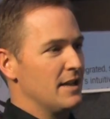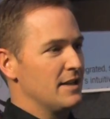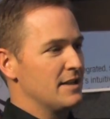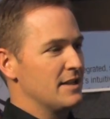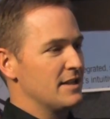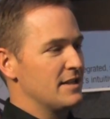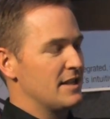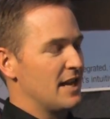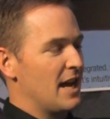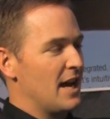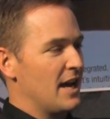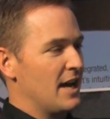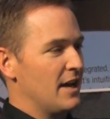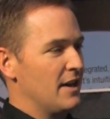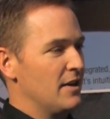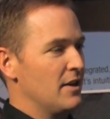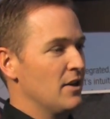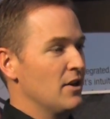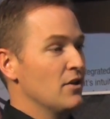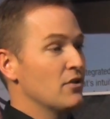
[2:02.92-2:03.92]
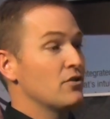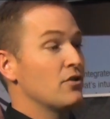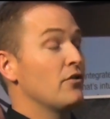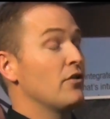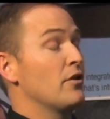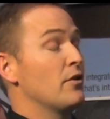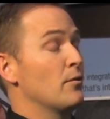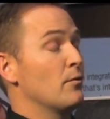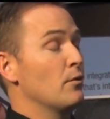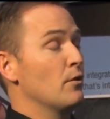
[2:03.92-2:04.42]
designed so
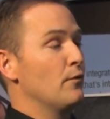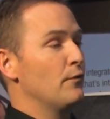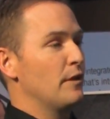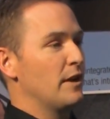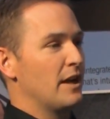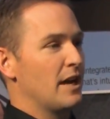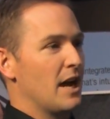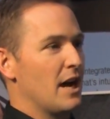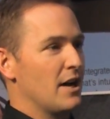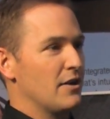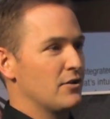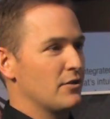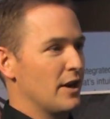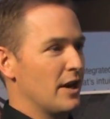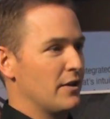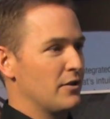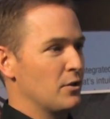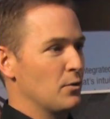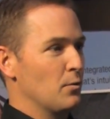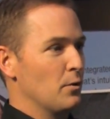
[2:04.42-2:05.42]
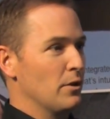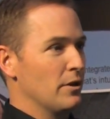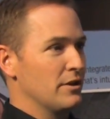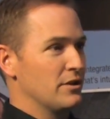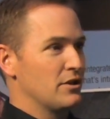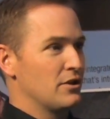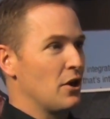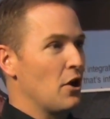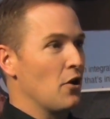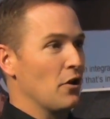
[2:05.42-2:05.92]
that a roofing contractor will
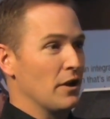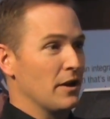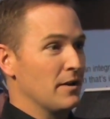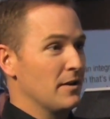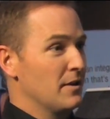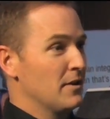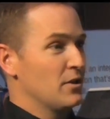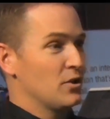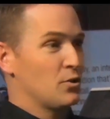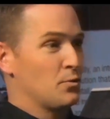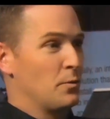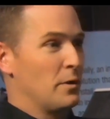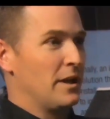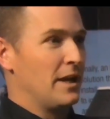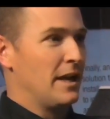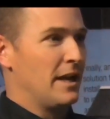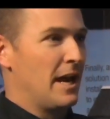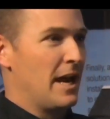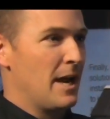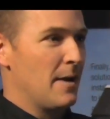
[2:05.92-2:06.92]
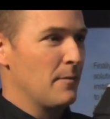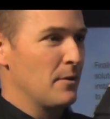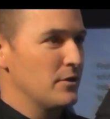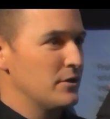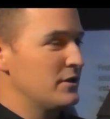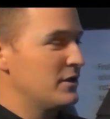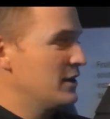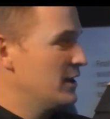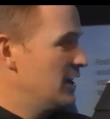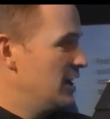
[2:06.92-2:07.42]
install it. Swinging
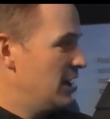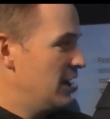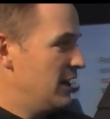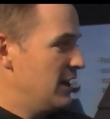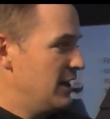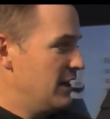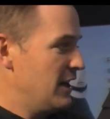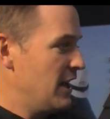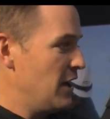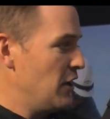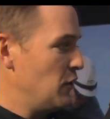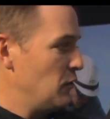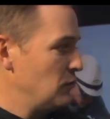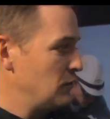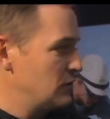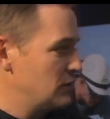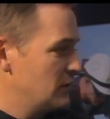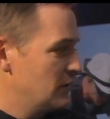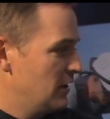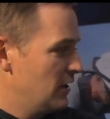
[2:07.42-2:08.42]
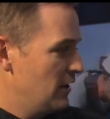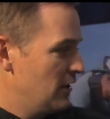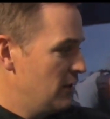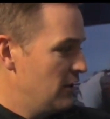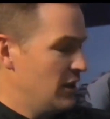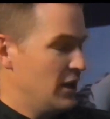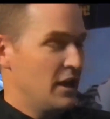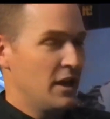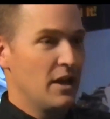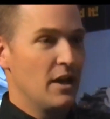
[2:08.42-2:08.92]
hammers, hitting nails.
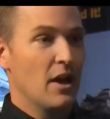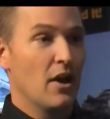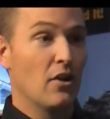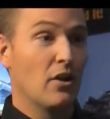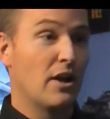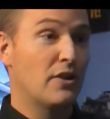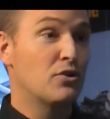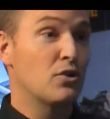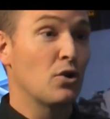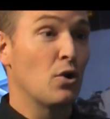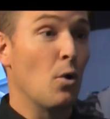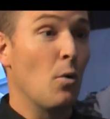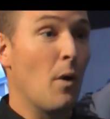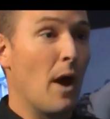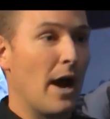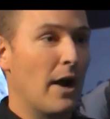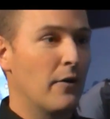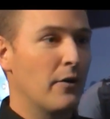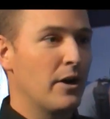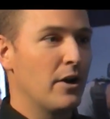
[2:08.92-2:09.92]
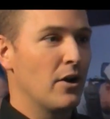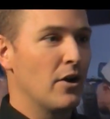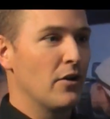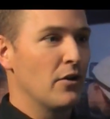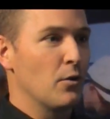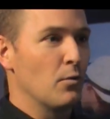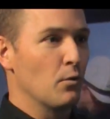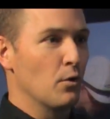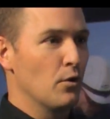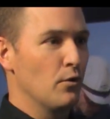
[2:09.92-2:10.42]
The electrical wiring on
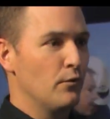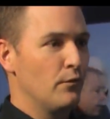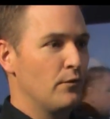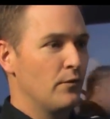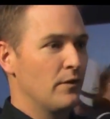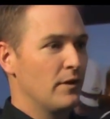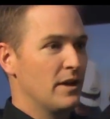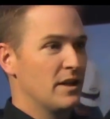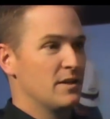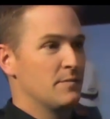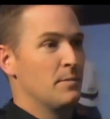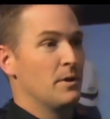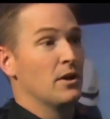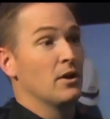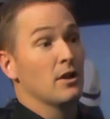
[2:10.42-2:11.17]
the roof has been